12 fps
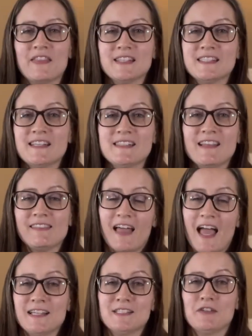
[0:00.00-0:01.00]
this is the
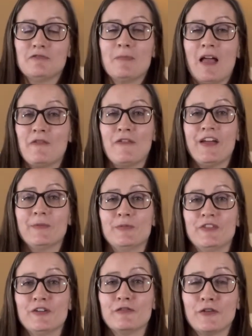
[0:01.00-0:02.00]
last of my
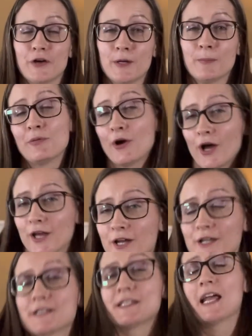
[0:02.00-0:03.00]
FabFitFun
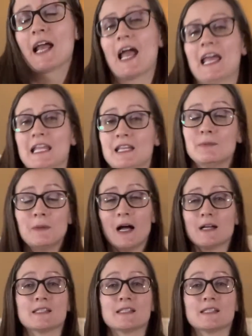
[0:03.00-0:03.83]
products that I got in the box,